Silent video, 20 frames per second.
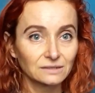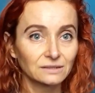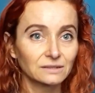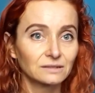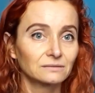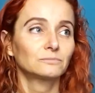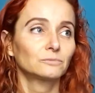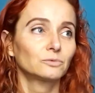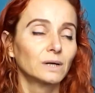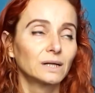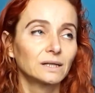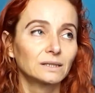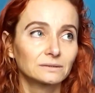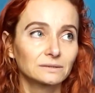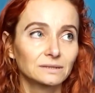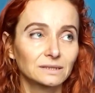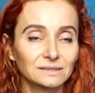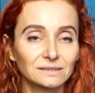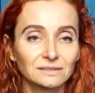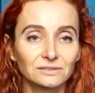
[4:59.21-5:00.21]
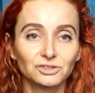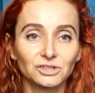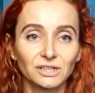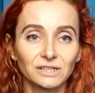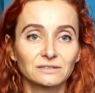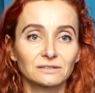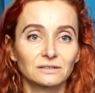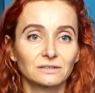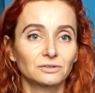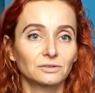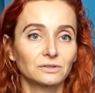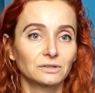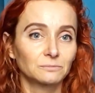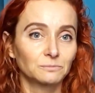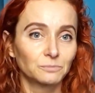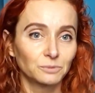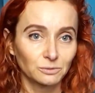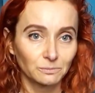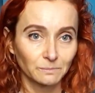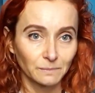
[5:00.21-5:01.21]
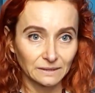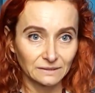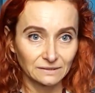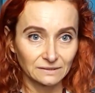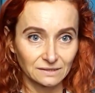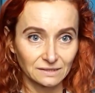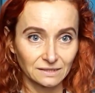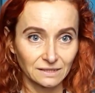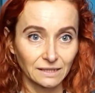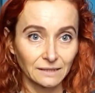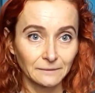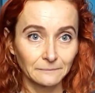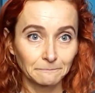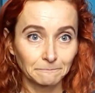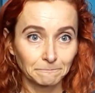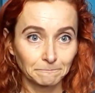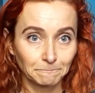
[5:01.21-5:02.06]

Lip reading: They suggest that you can put buttons here,